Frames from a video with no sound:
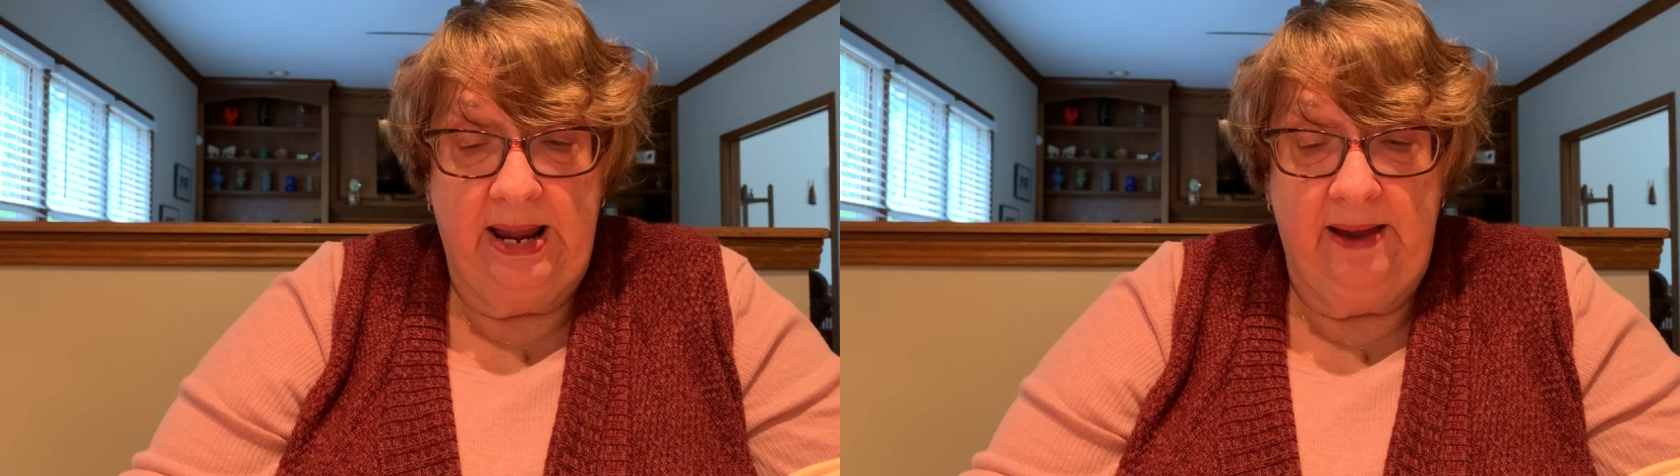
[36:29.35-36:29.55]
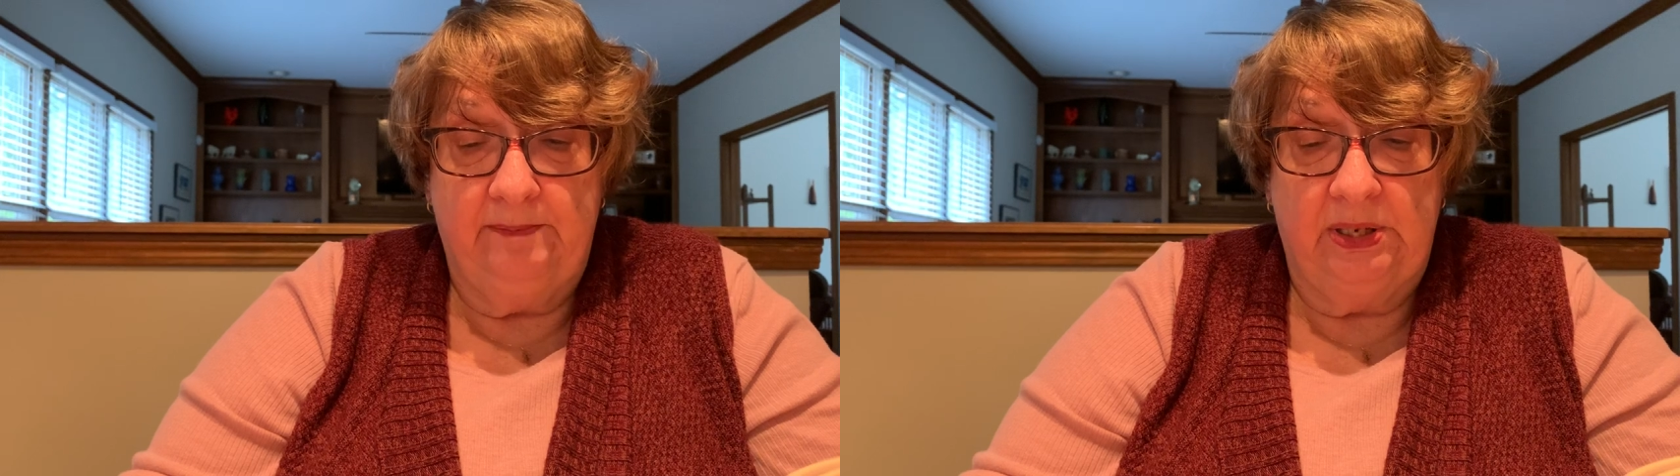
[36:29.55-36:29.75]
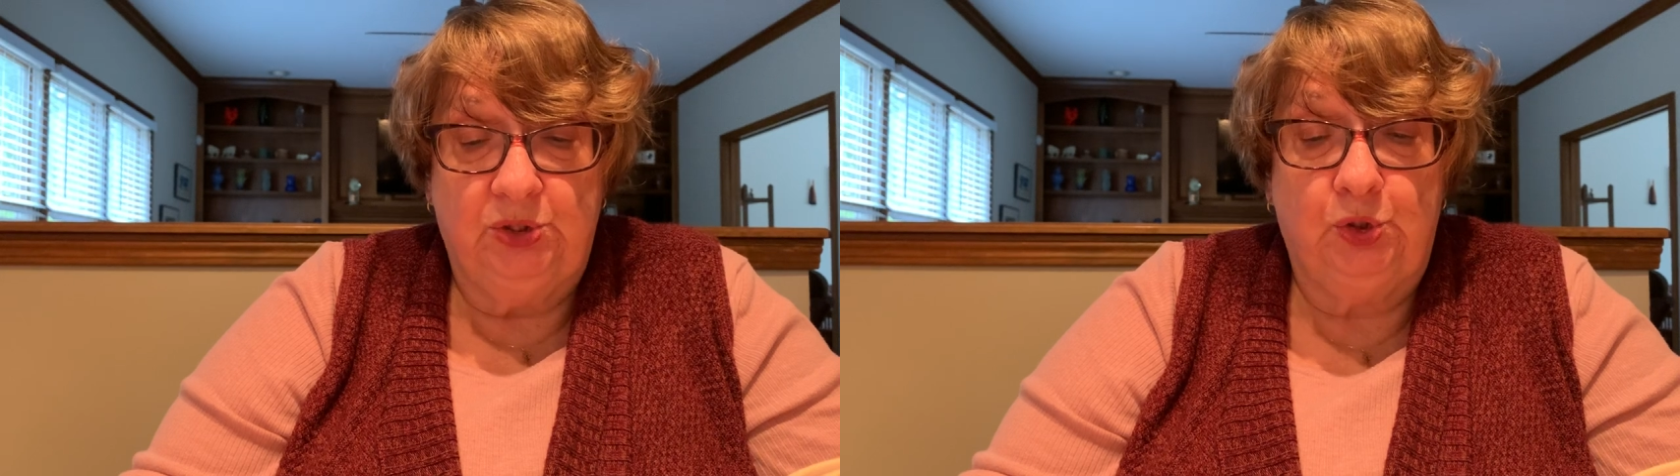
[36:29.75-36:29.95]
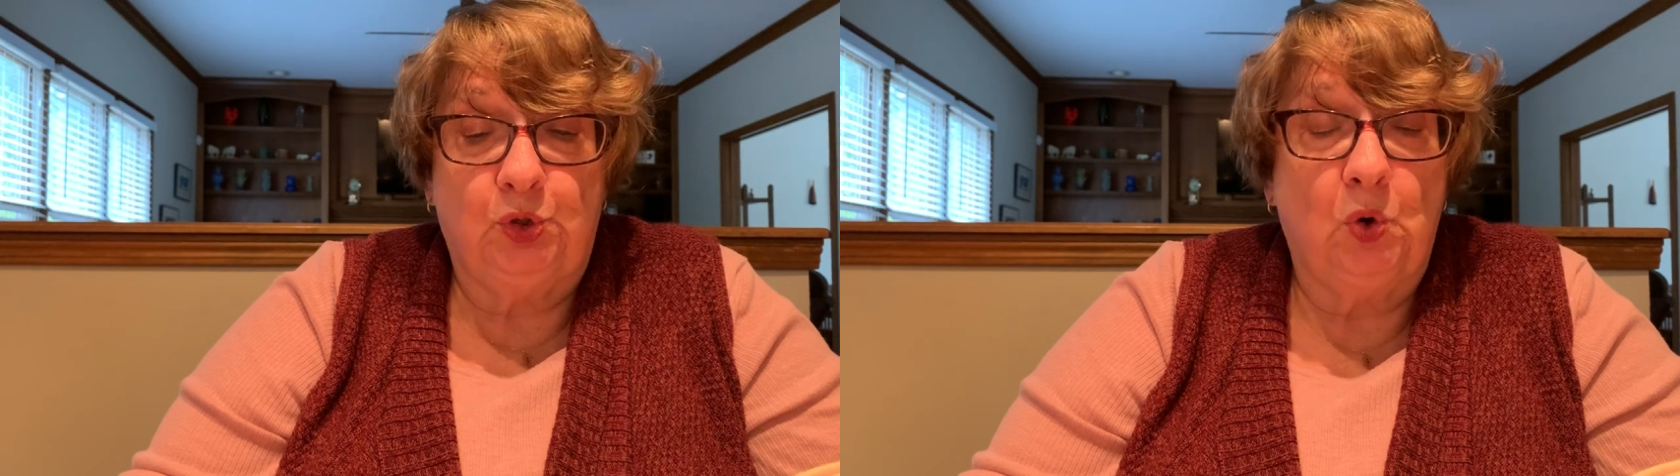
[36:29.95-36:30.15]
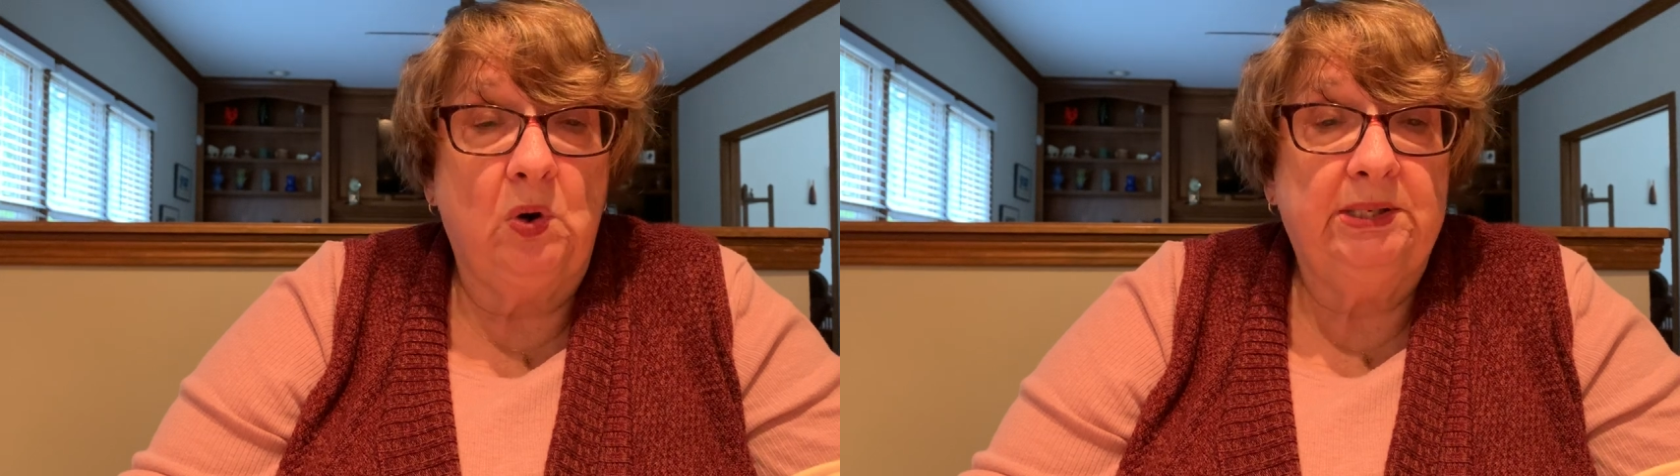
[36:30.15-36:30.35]
I have much
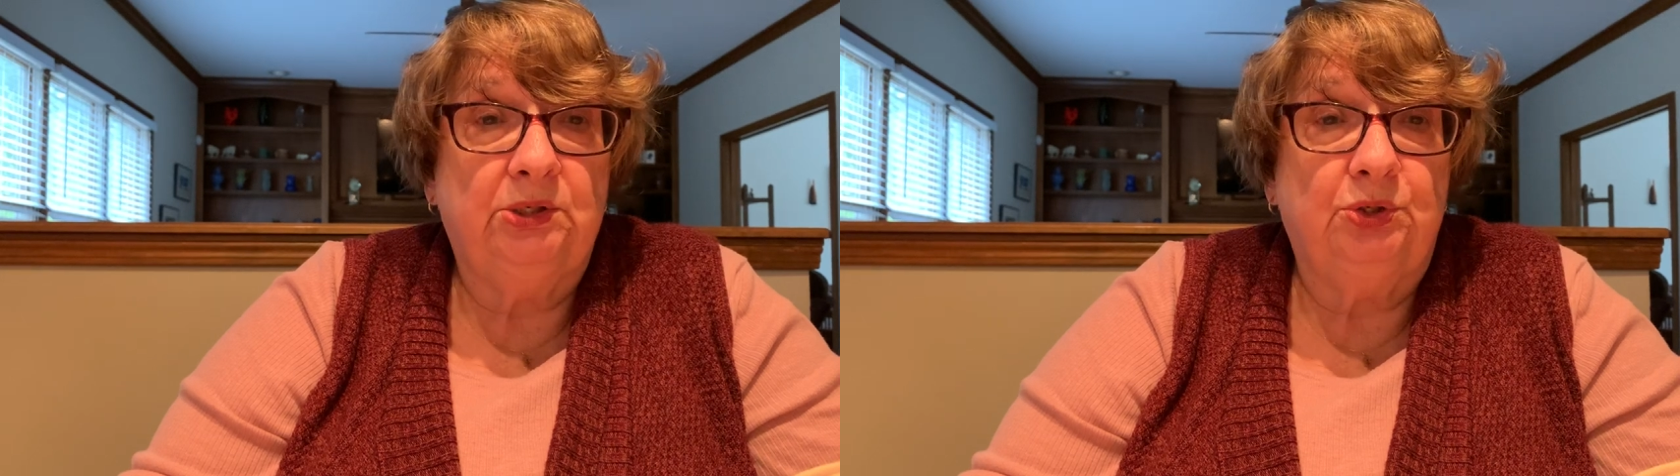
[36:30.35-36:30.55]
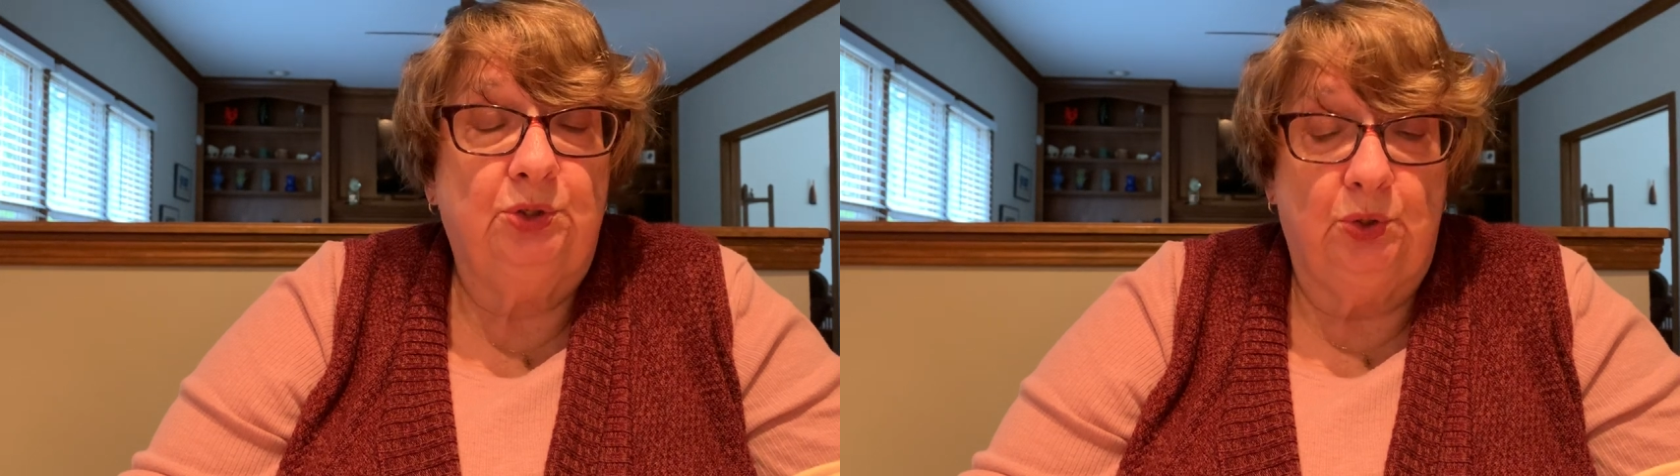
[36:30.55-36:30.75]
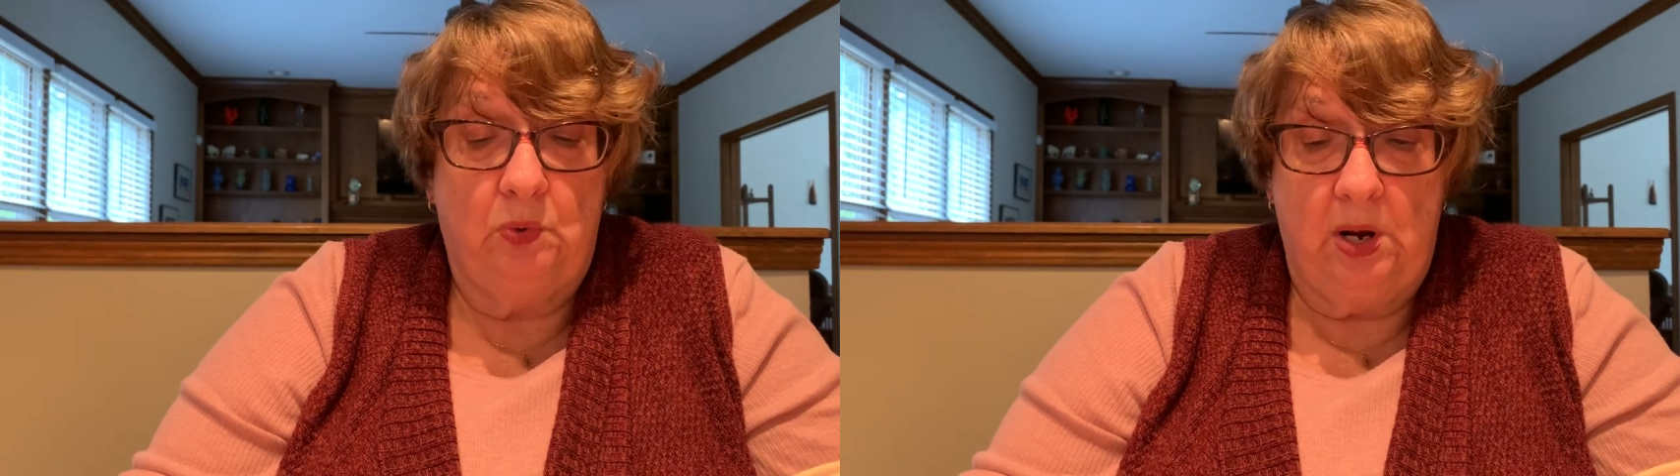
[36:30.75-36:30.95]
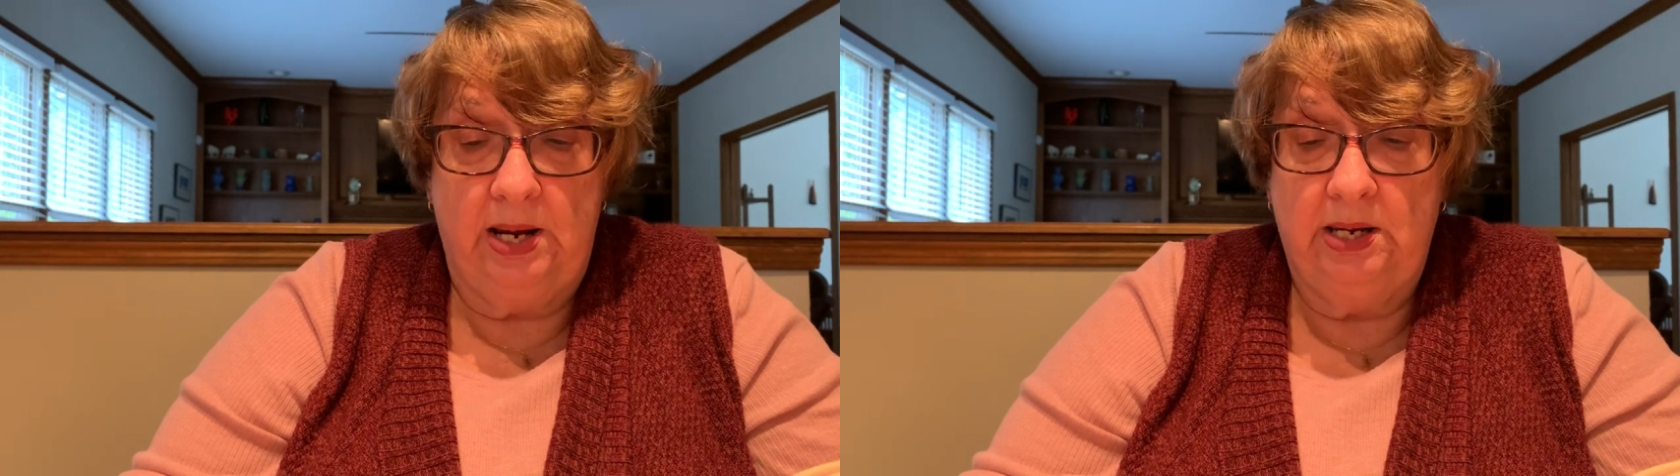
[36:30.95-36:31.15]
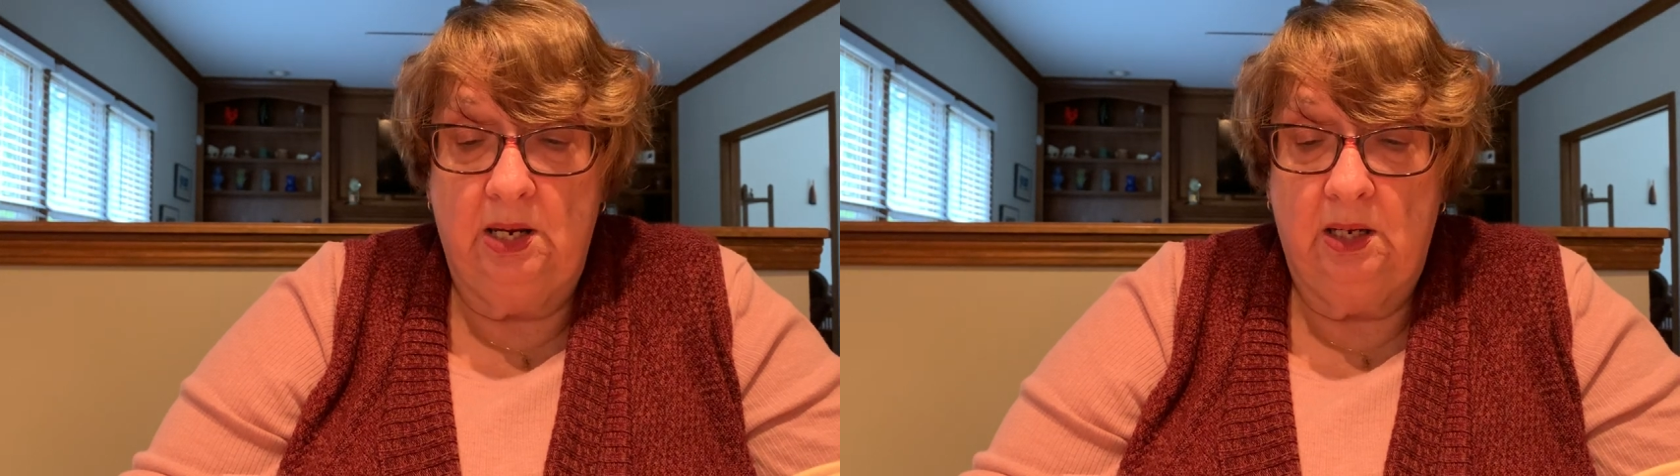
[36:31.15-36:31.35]
choice, do
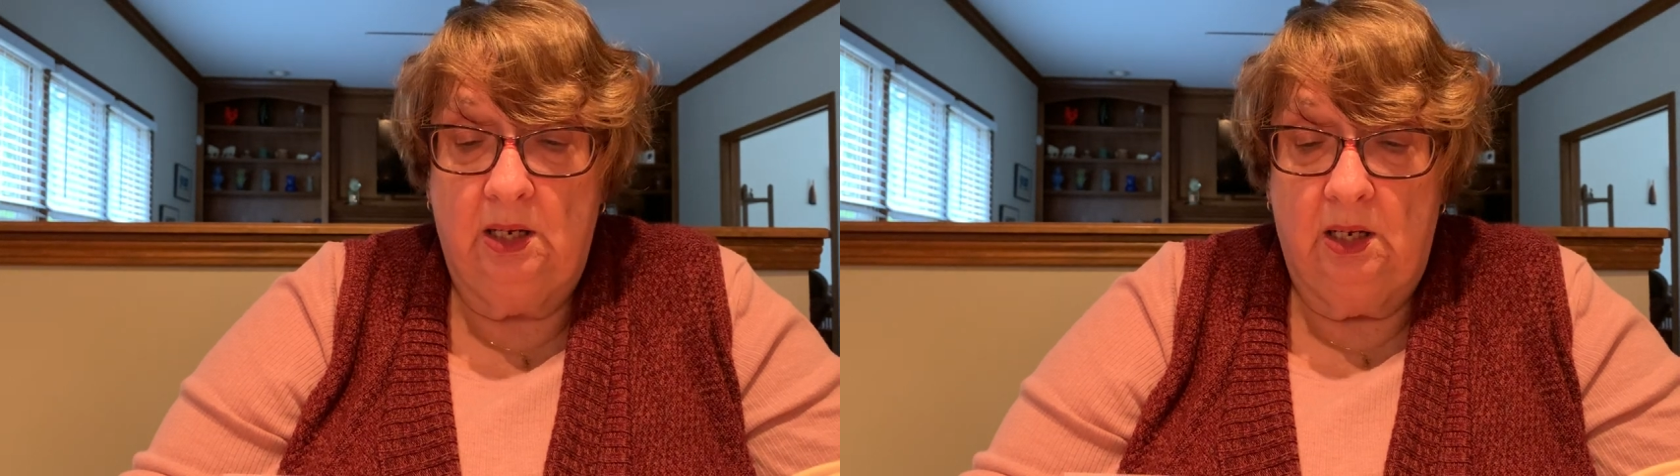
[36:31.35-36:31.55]
I?